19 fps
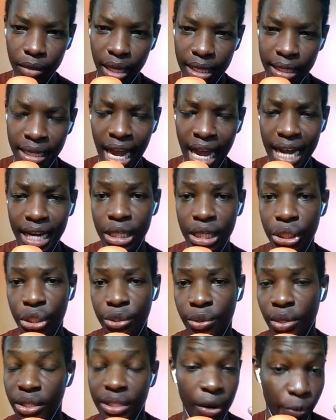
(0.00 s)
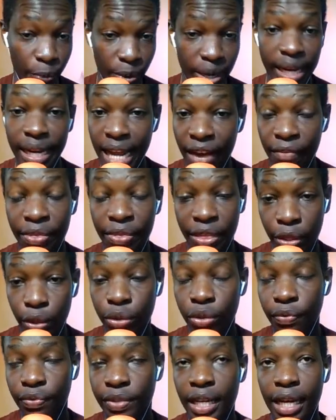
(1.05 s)
Turkish, because I really love the thoughts
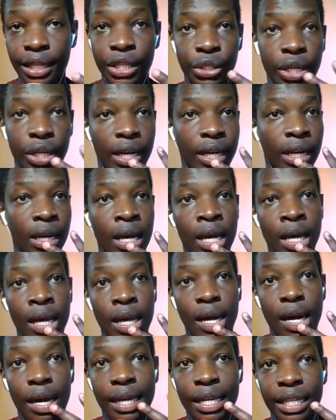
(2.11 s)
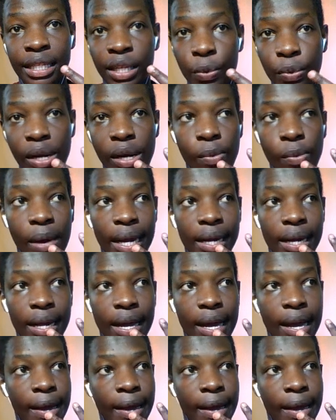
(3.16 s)
of Turkish, and he's a real one.